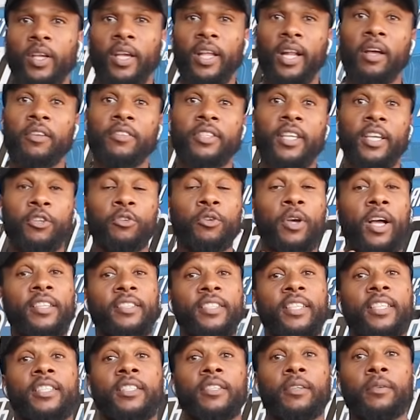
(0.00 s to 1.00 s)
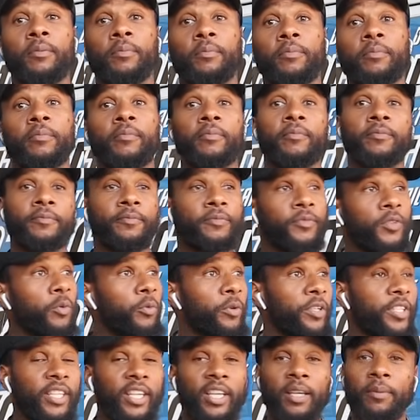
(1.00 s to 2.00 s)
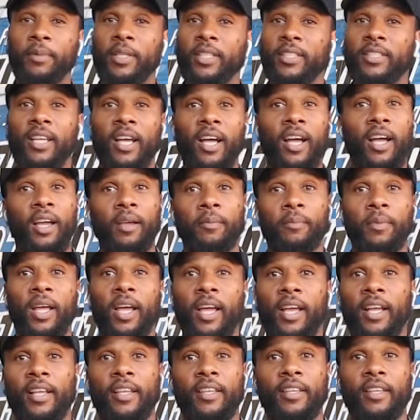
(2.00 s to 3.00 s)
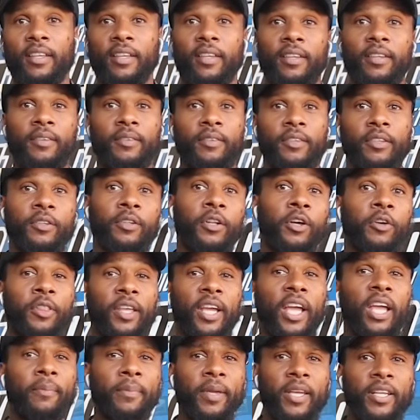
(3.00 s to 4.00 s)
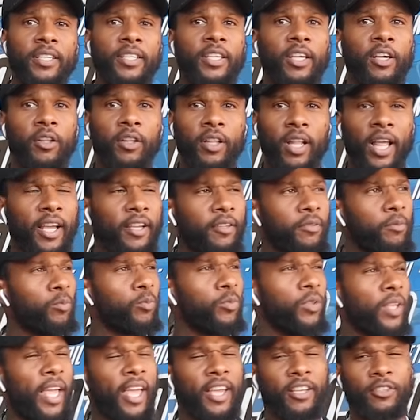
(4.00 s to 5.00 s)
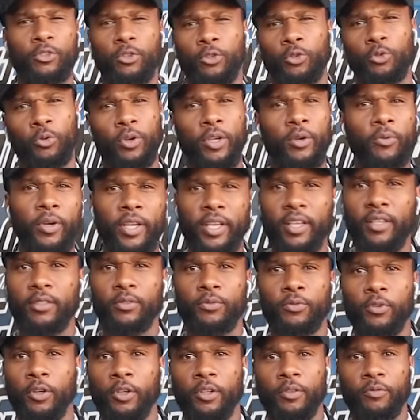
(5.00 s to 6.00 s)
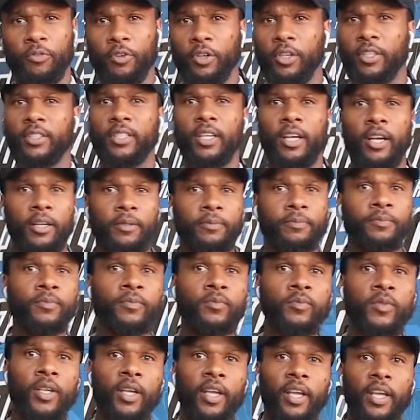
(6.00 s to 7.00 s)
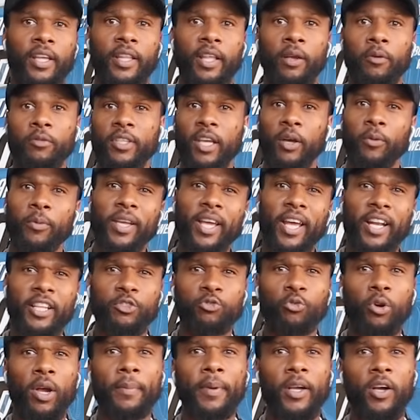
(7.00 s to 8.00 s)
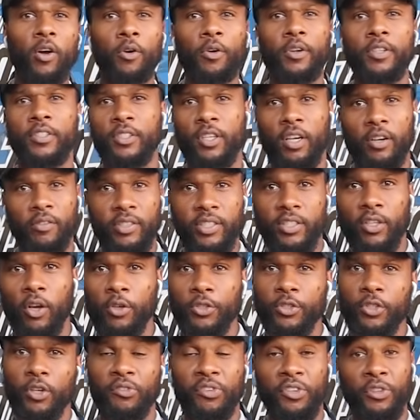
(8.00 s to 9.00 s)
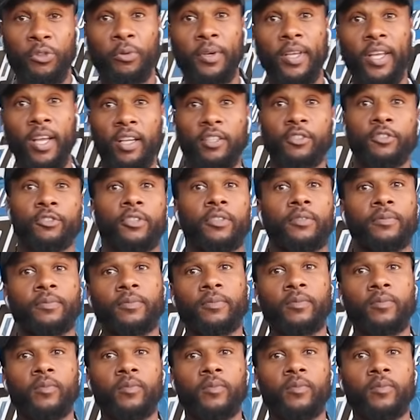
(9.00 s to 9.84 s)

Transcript: And I was like, you guys need to redeem the time. Like, you know, they gave me a deal, like extra 3 weeks for the time. And they was like, we got a ceramic coating service also for 300.